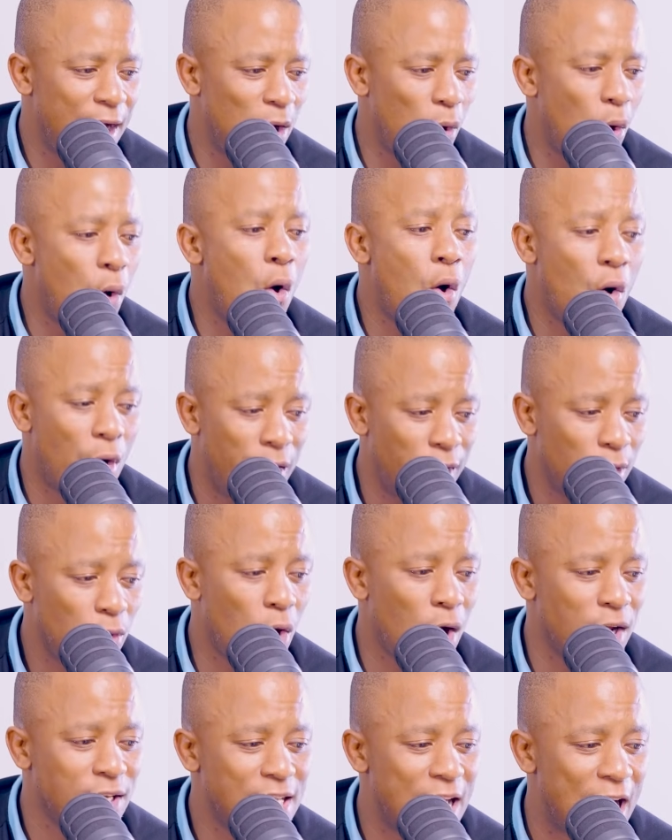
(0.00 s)
or
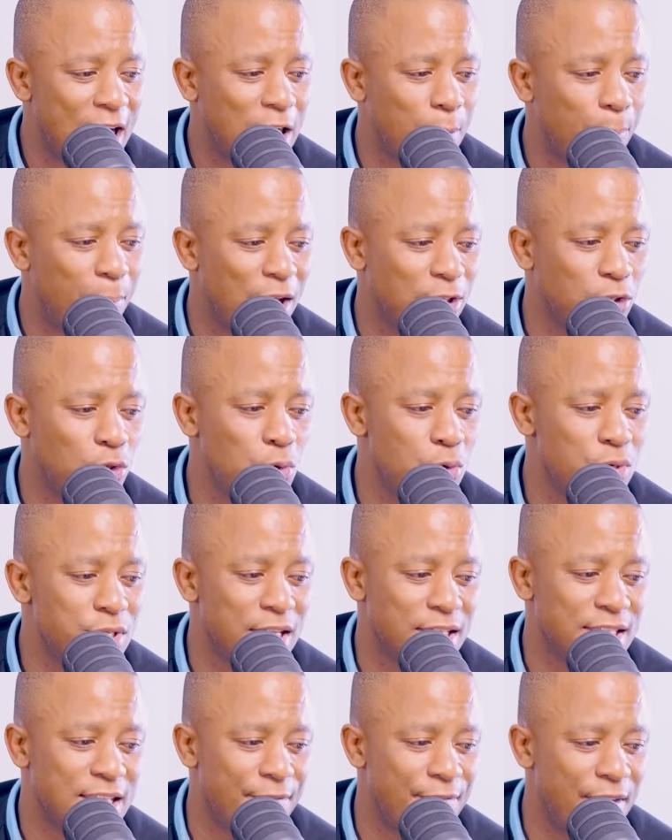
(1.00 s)
contact
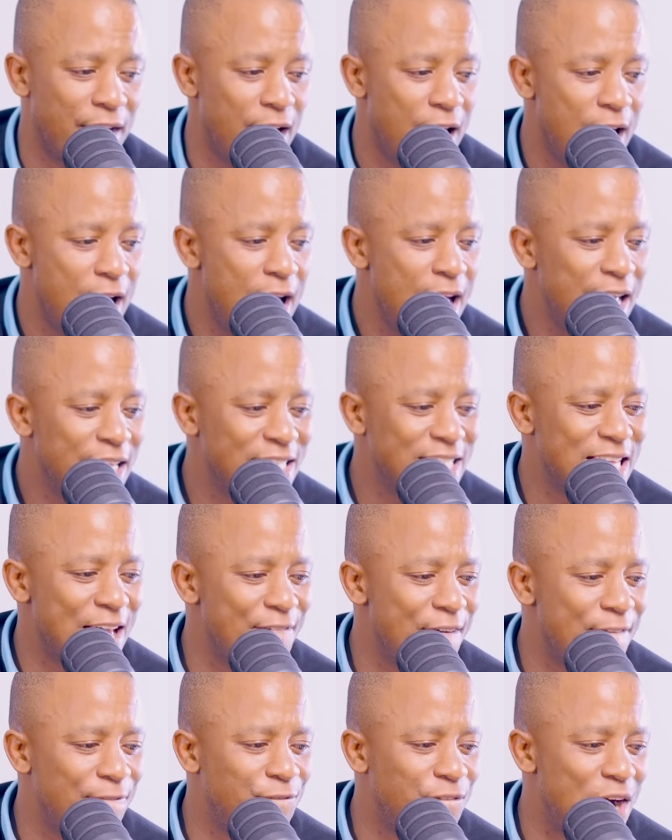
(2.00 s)
+267
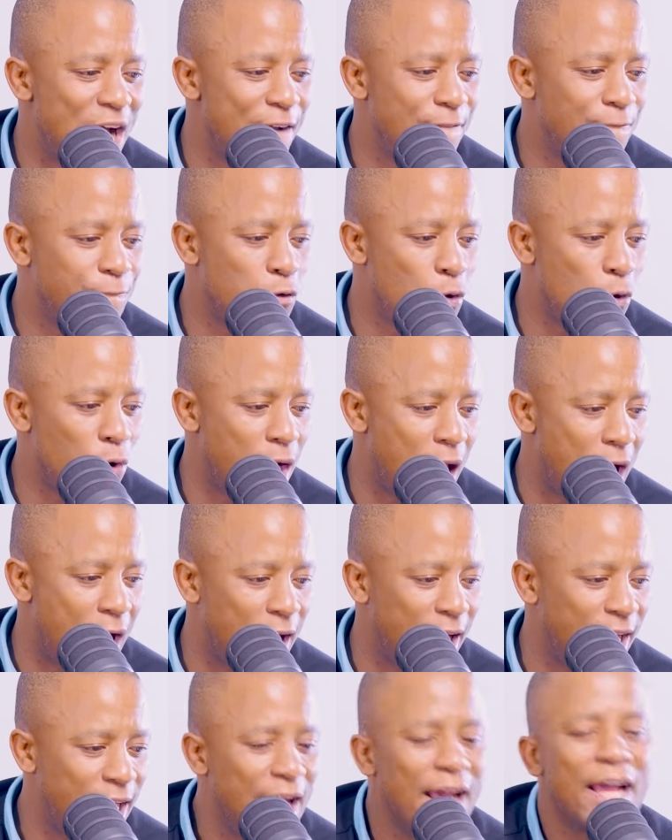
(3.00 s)

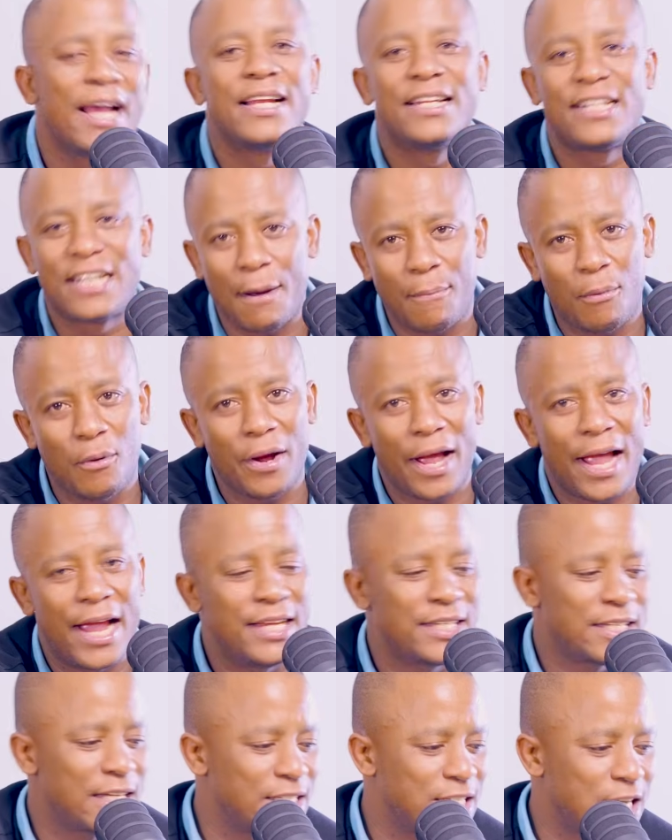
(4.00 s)
7549
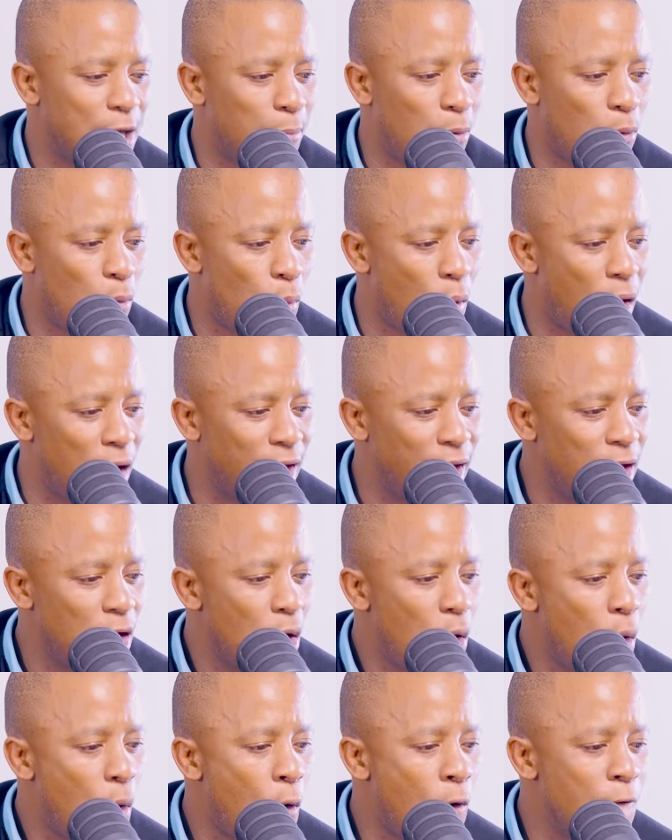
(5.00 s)
8811,
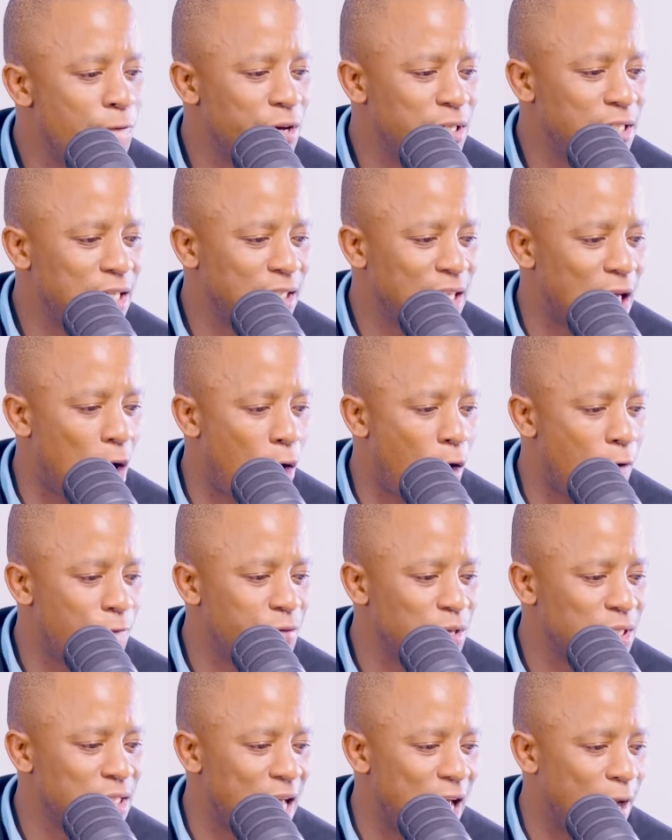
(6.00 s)
or visit our
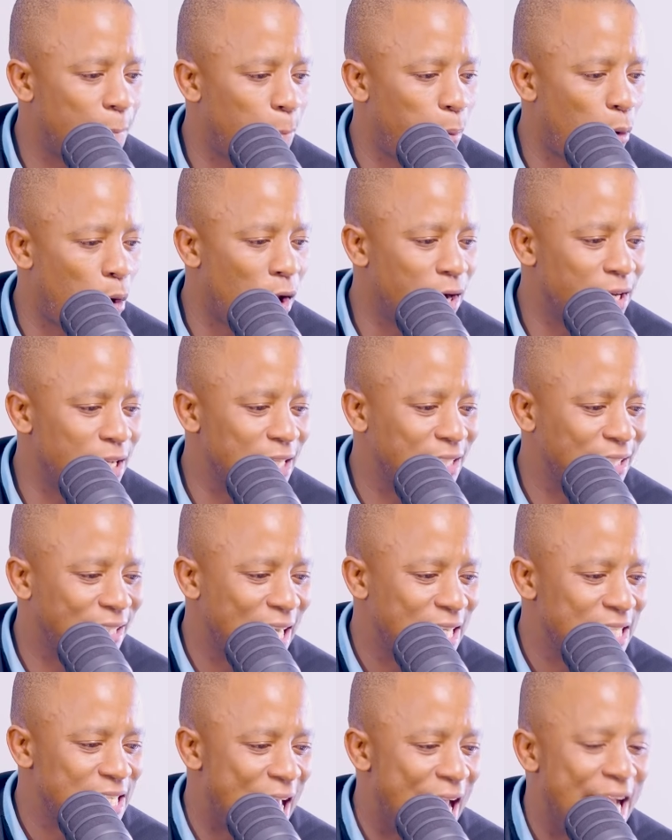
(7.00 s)
office at plot
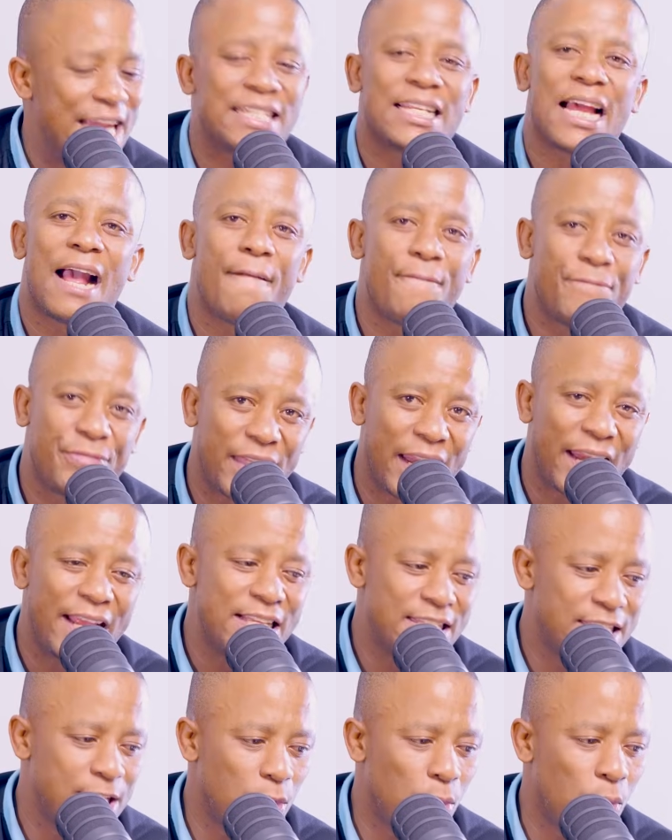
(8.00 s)

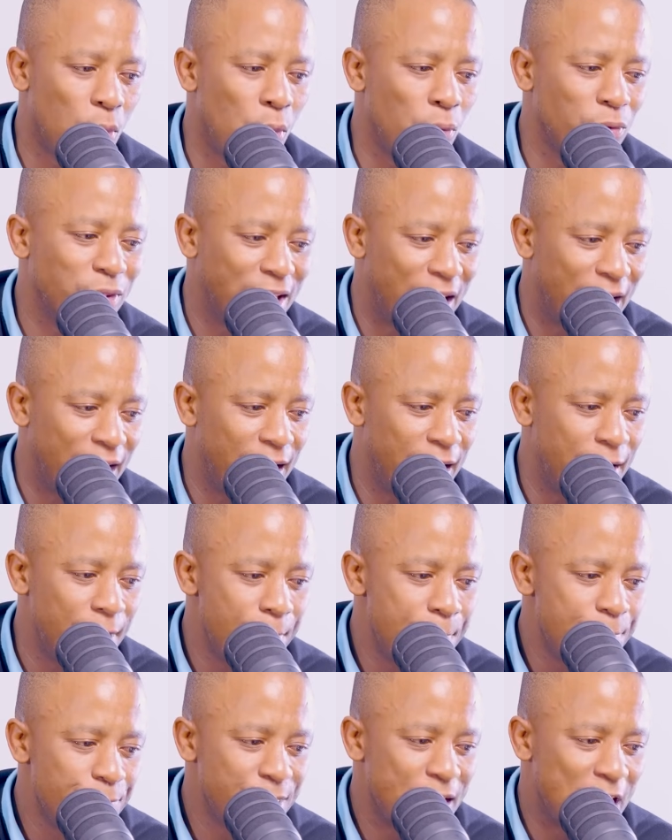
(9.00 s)
68303.
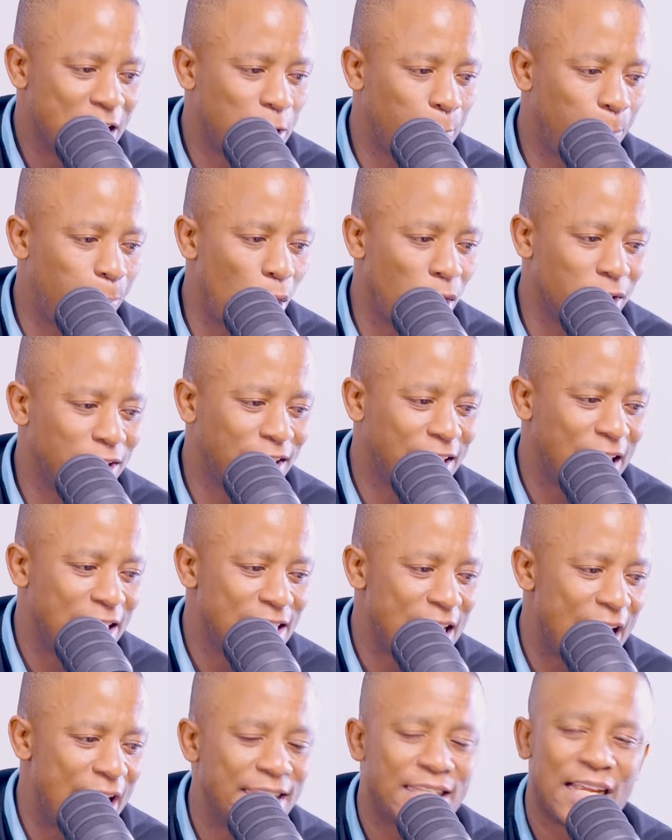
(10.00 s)
That's plot
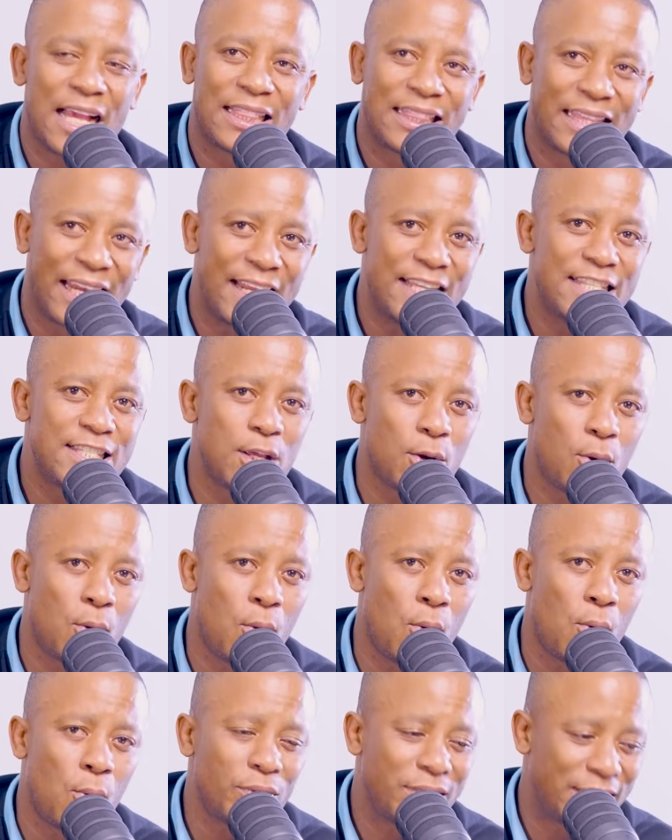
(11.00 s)

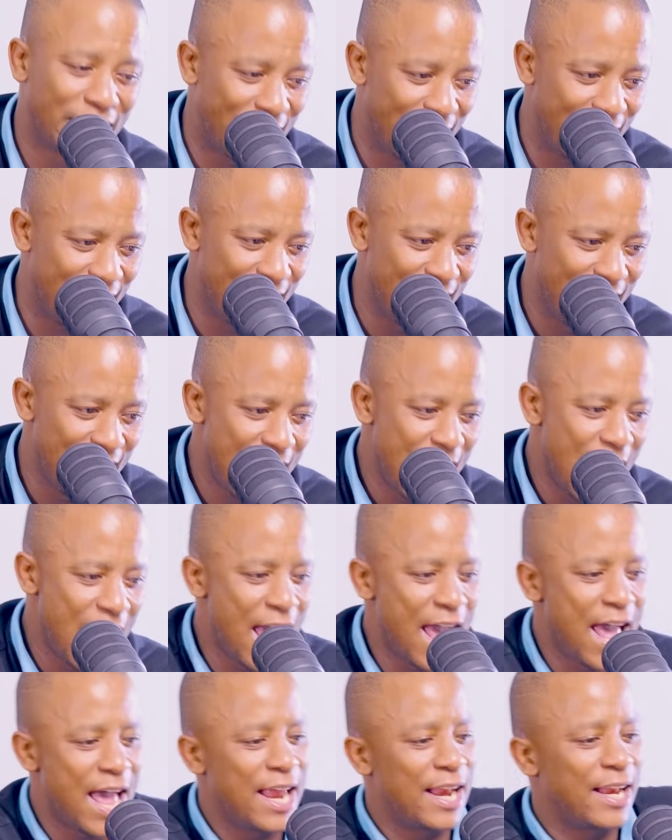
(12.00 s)
68303
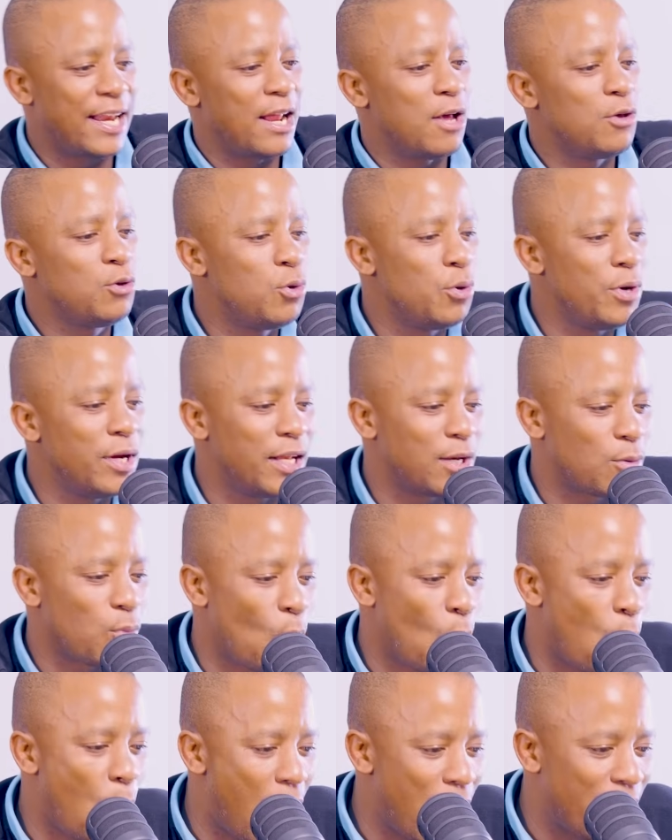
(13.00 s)
and unit
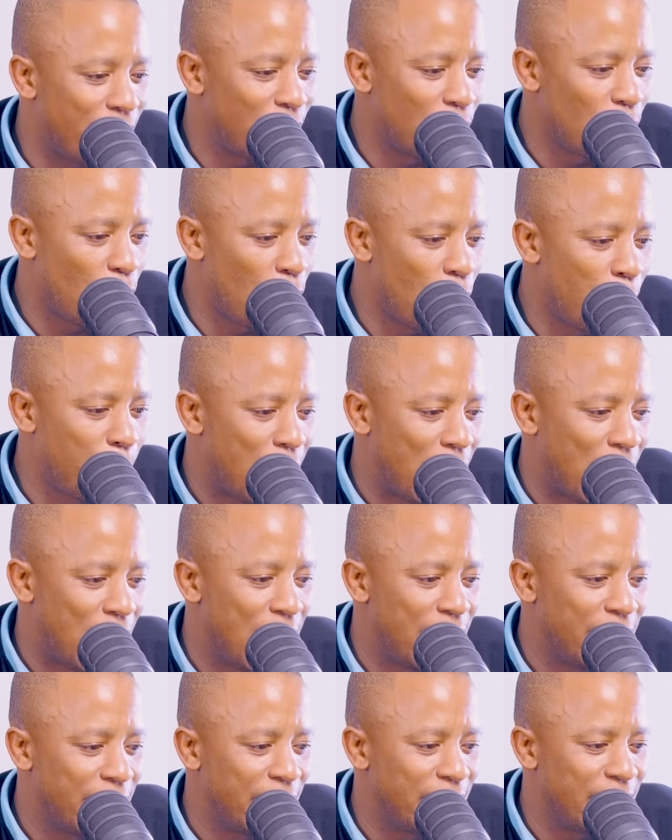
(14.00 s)
1 Ko
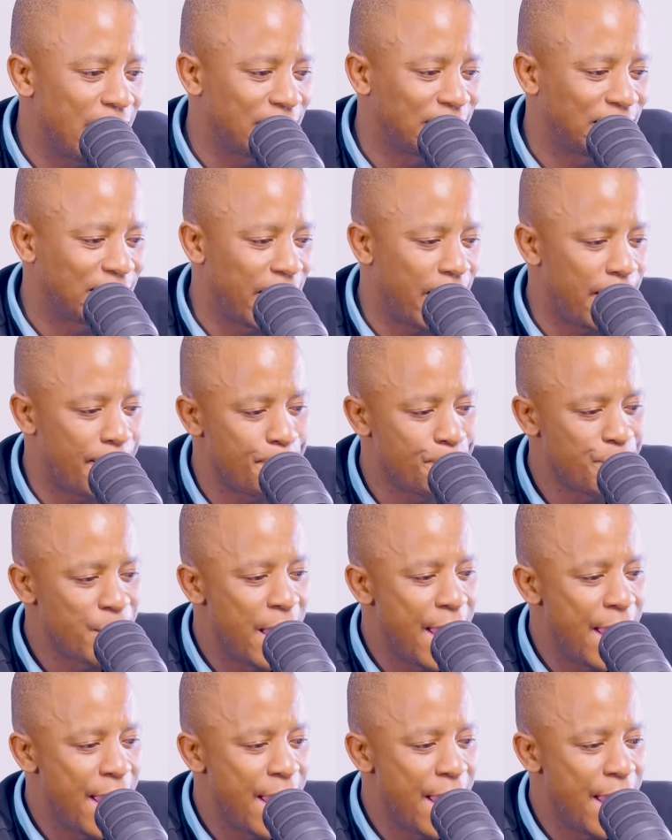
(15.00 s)
Pakalani Industria.